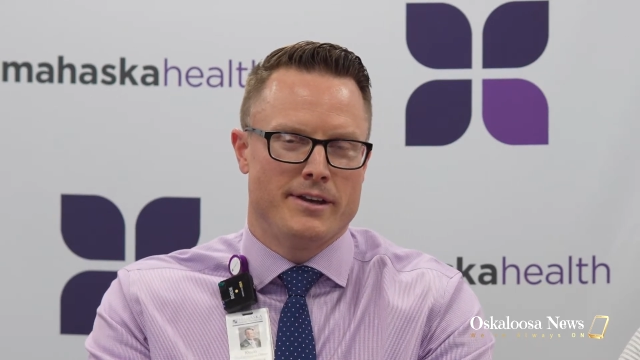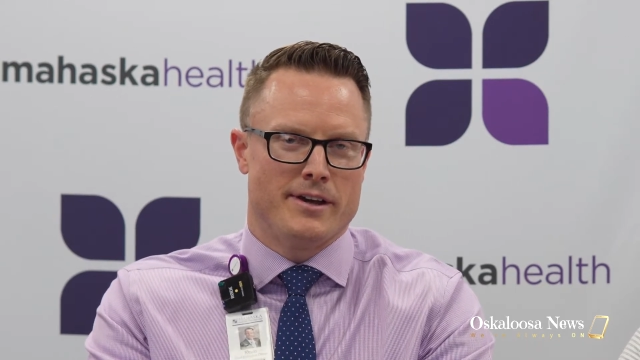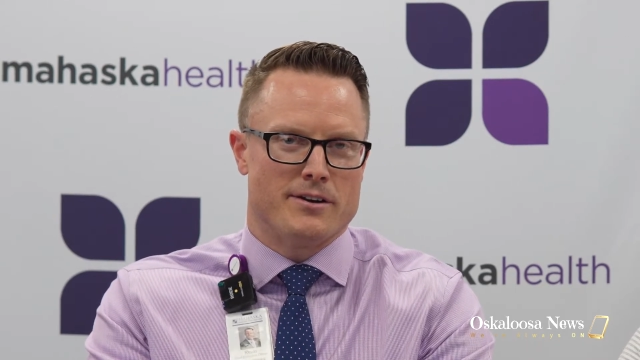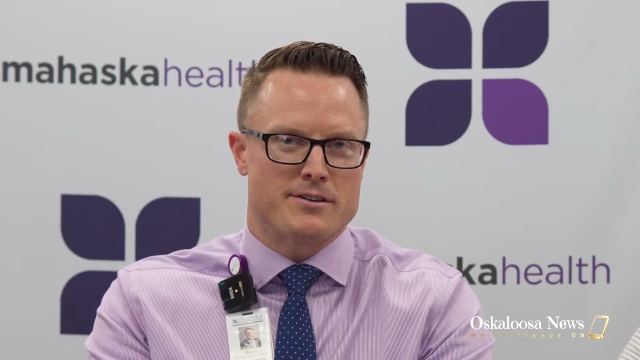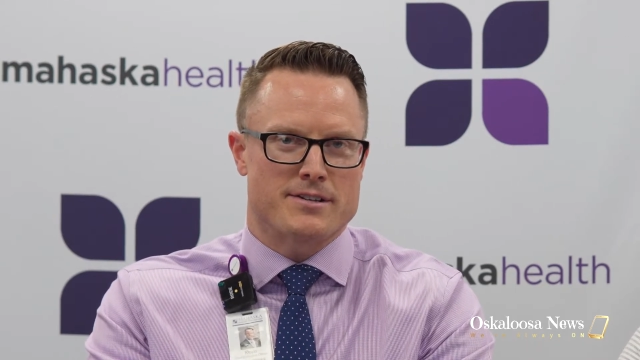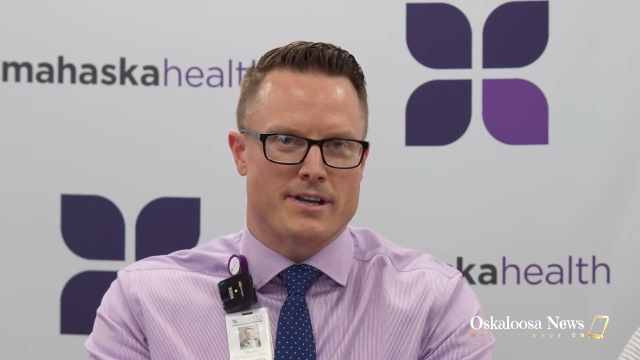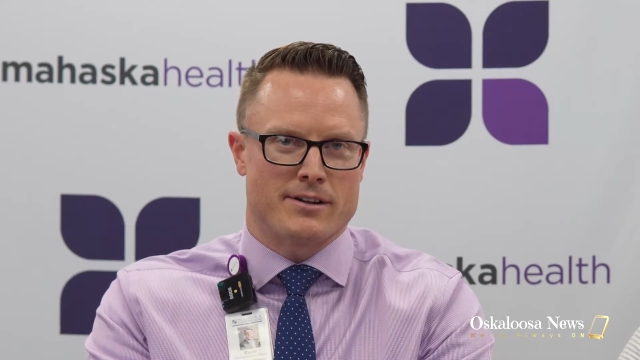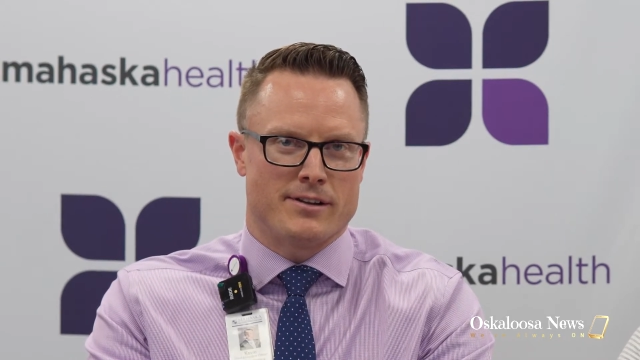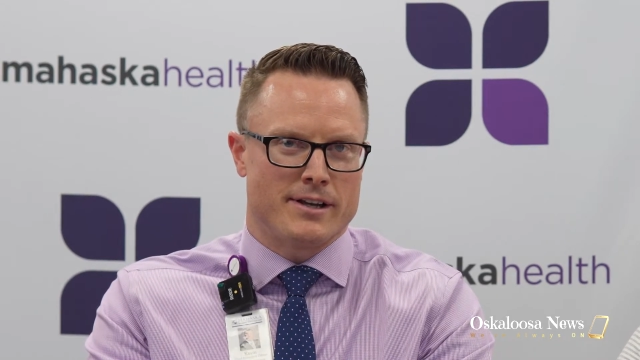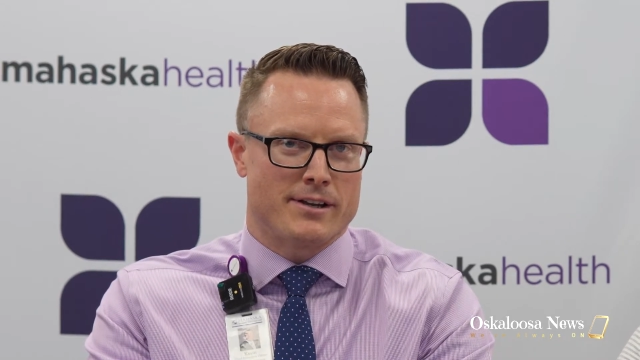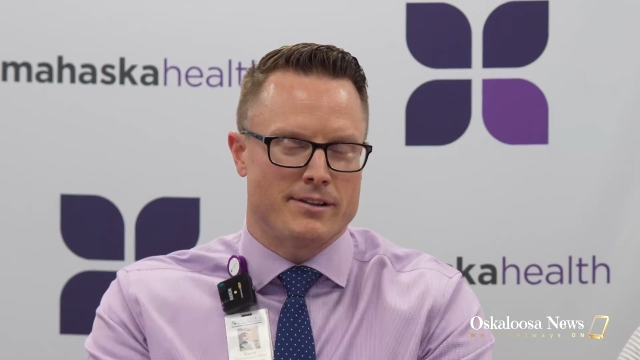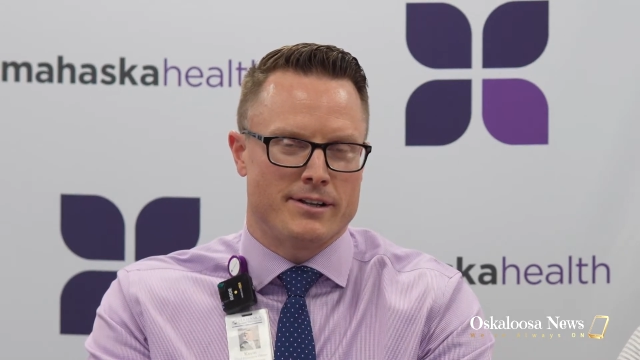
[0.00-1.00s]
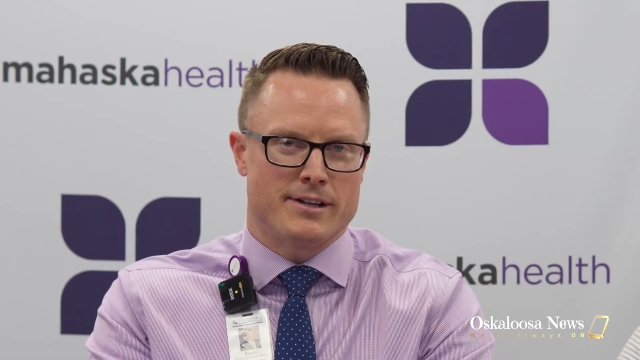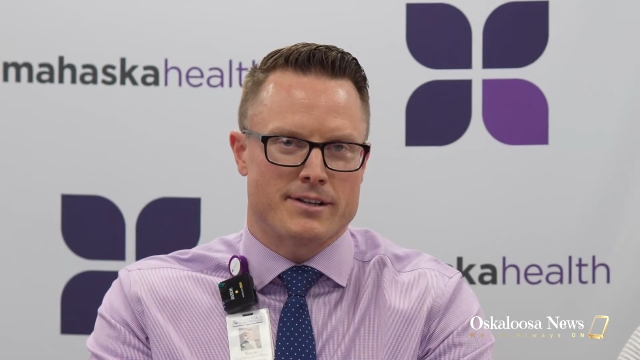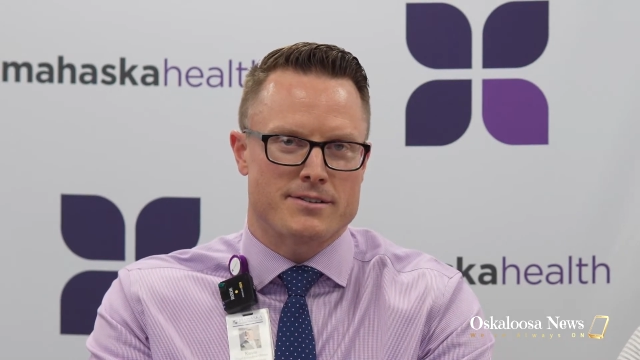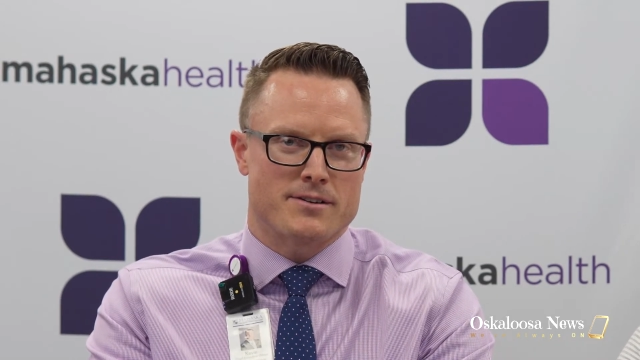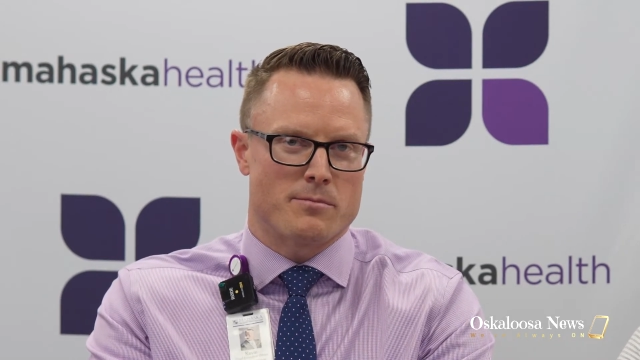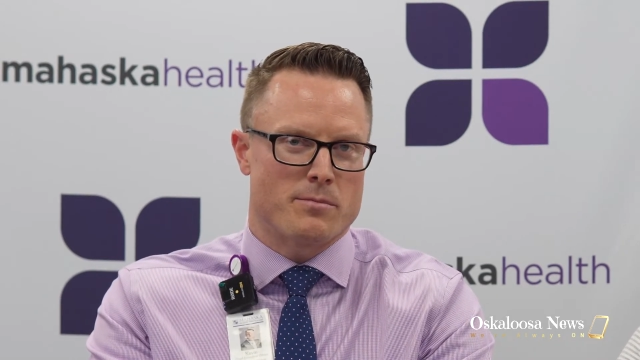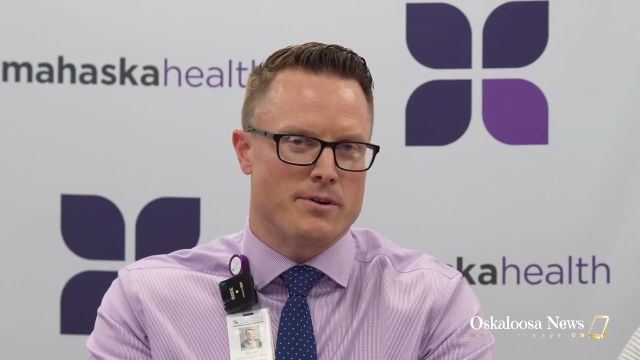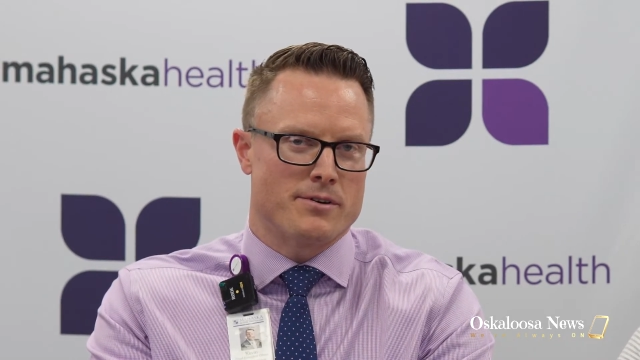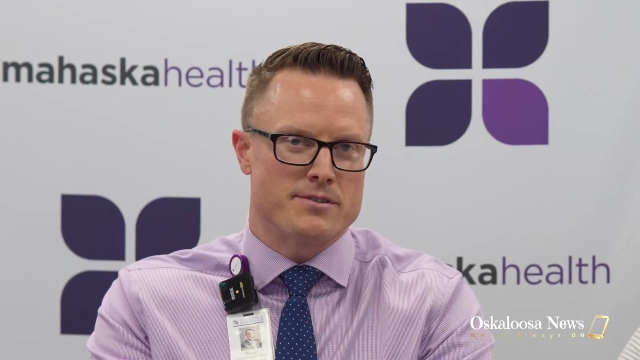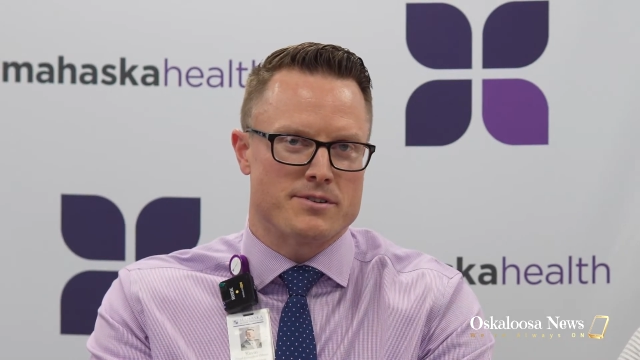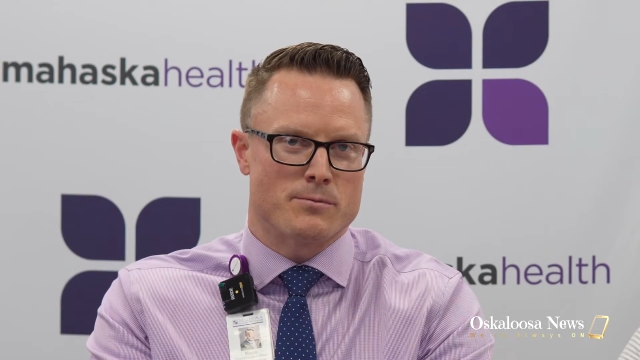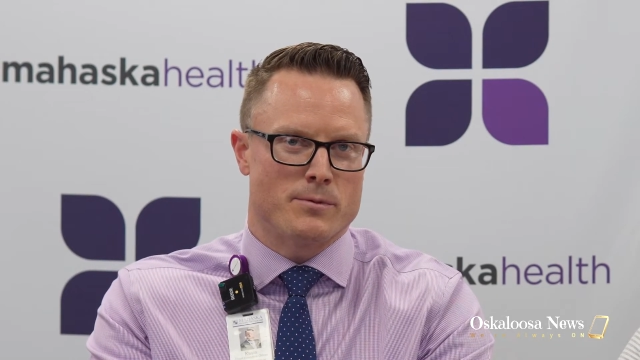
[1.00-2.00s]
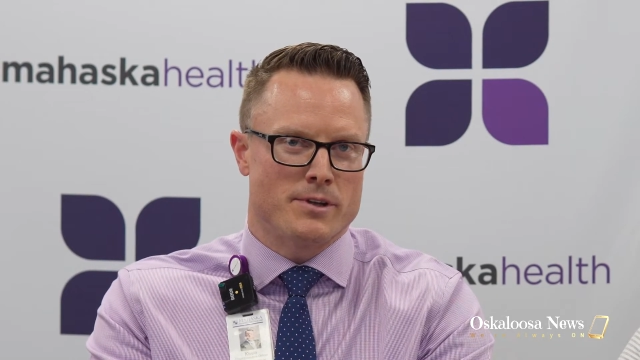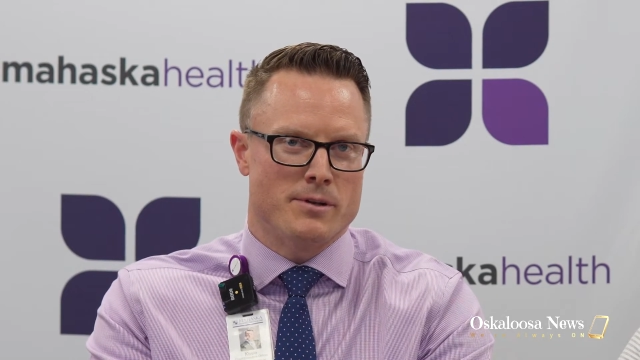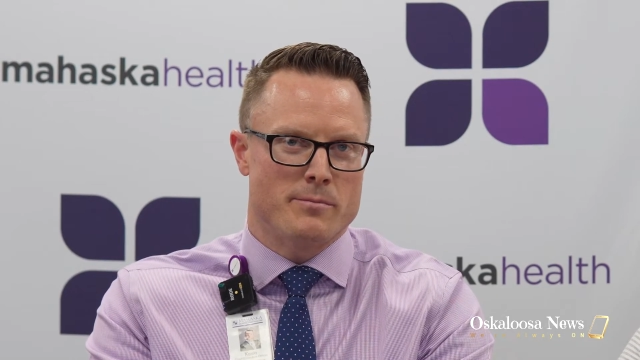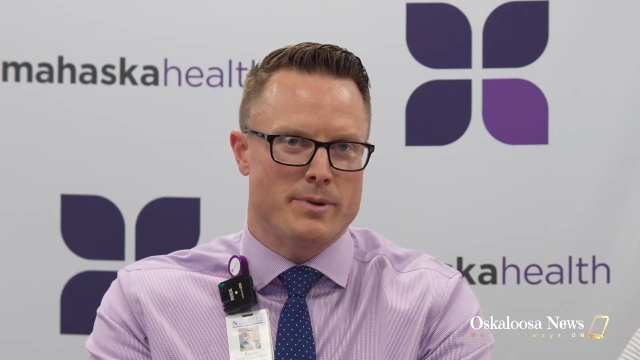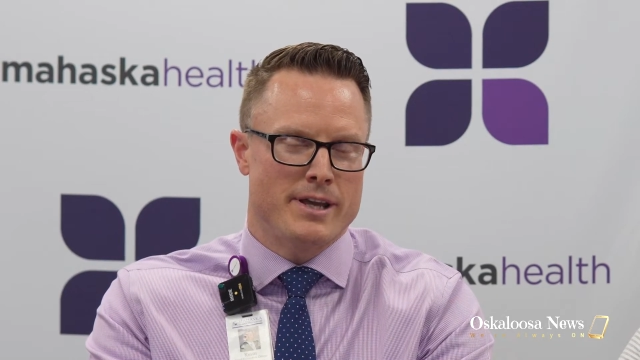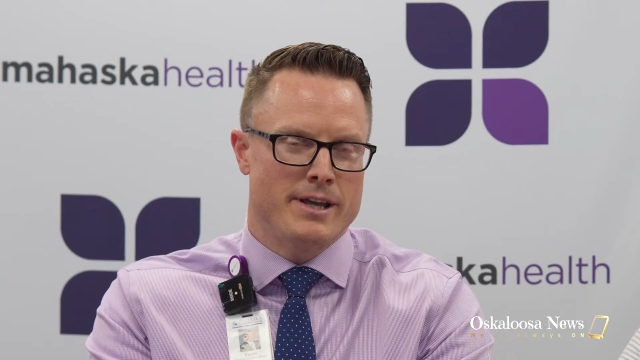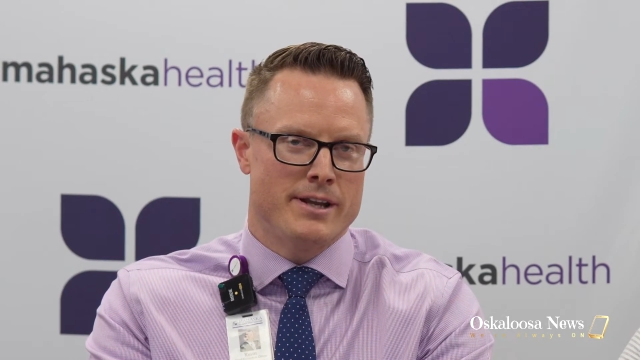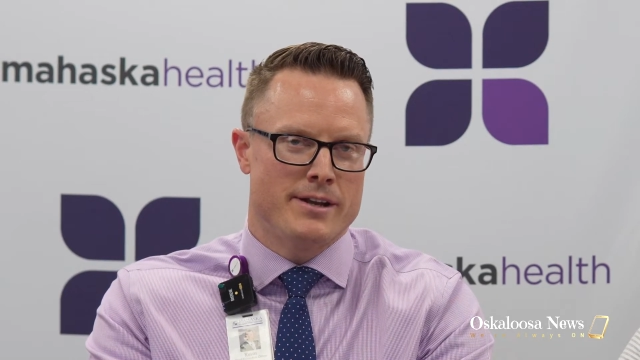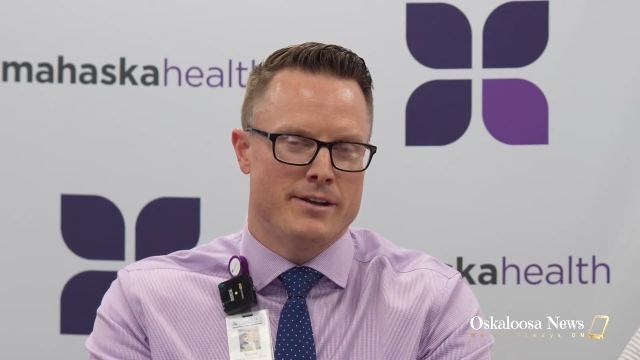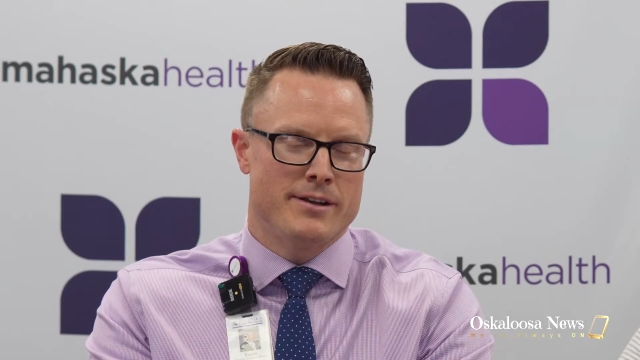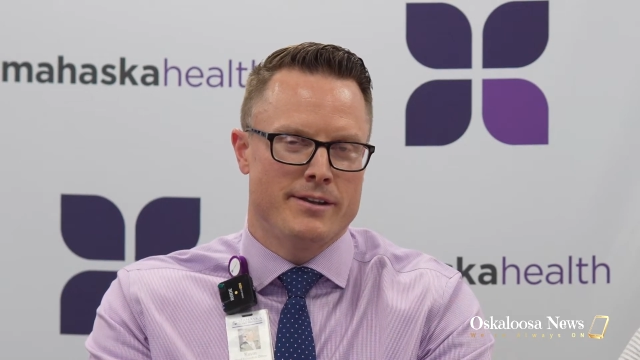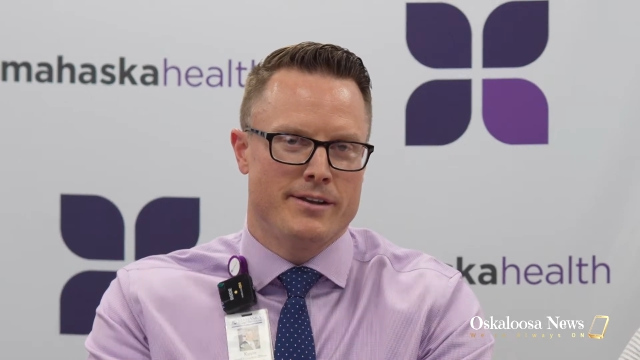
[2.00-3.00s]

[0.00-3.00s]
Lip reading: our satellite clinics, our partners at William Penn,